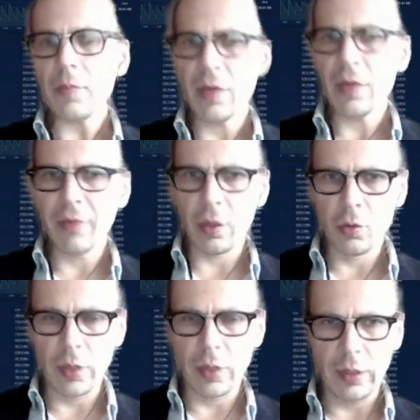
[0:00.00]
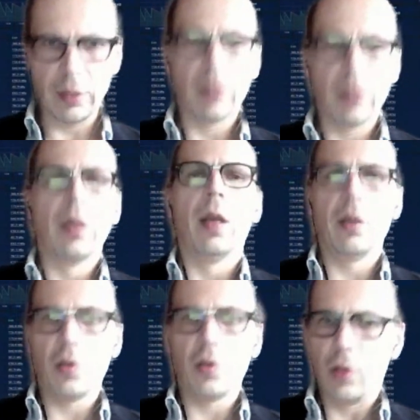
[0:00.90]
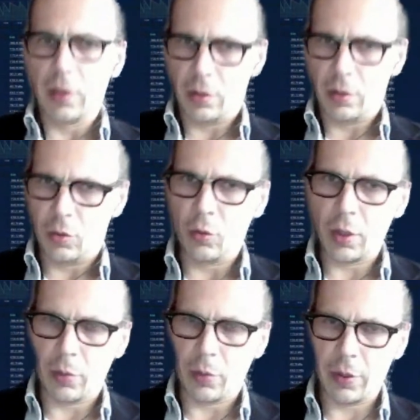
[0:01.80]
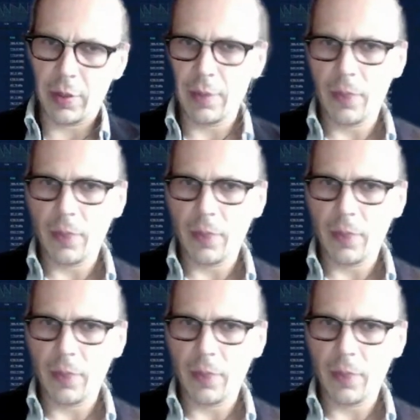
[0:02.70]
by NuNet. Let's call it a NuNet product.